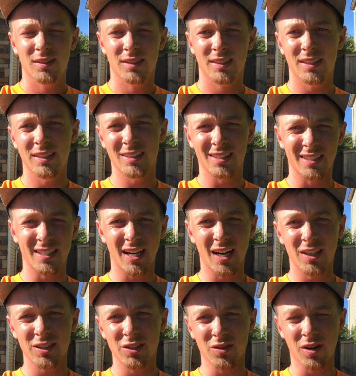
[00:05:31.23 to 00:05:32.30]
Since the
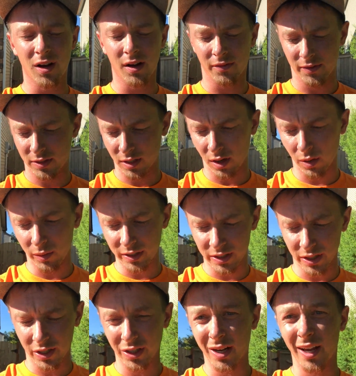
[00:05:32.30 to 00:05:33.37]
tires are off, it's always a
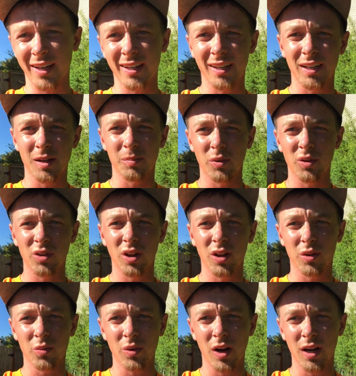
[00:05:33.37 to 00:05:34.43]
good idea to pull all
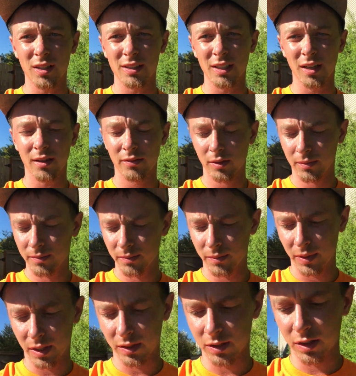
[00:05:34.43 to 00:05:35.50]
the rocks out of them
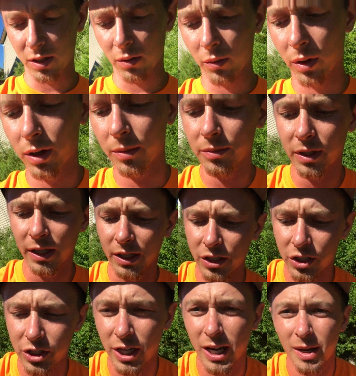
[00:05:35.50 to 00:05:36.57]
because you don't want them
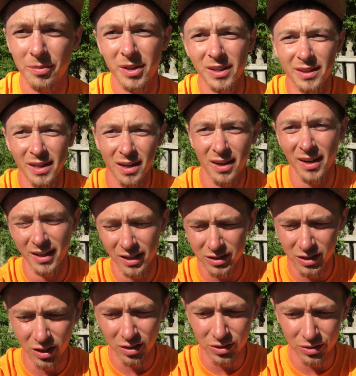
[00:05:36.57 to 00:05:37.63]
getting jammed in there. And it's
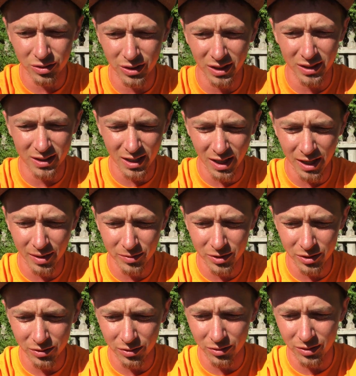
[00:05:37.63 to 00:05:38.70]
also a good time
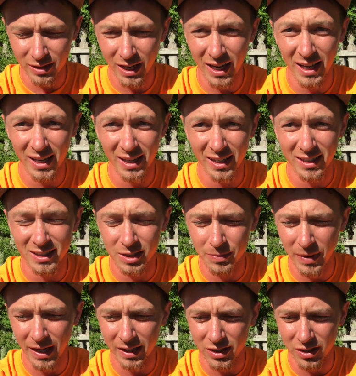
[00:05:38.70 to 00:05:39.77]
to take and
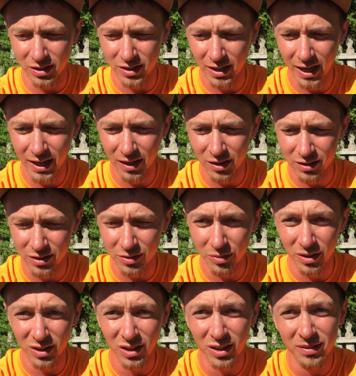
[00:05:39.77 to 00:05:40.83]
inspect your tires. You
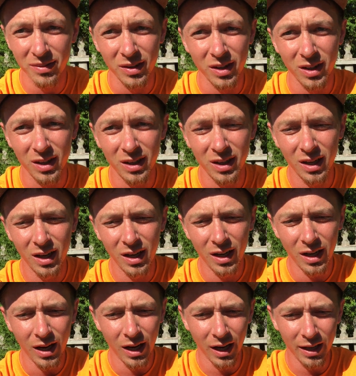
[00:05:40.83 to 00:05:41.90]
want to look for
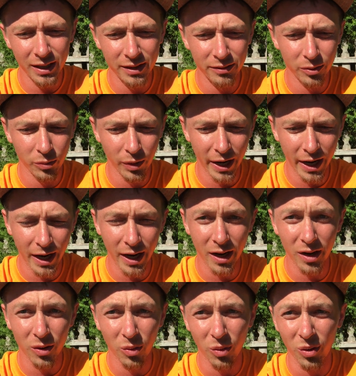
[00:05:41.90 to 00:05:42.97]
uneven
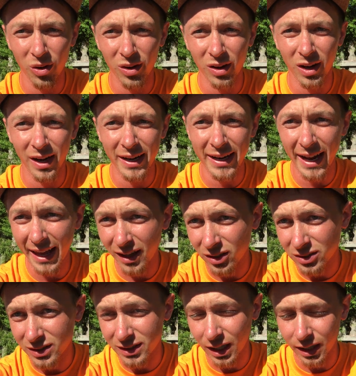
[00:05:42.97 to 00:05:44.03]
wear or a nail
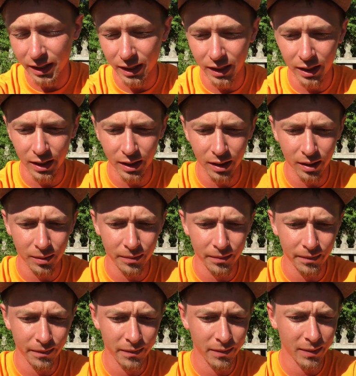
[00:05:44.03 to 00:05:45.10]
stuck in
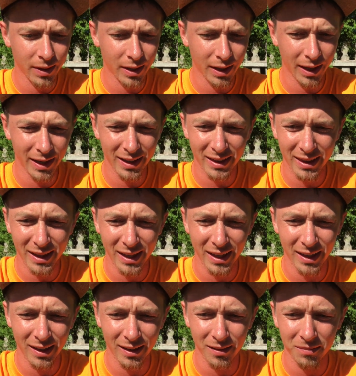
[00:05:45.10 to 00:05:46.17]
them,
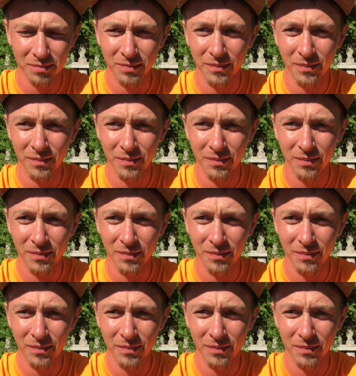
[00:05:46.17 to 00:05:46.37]
anything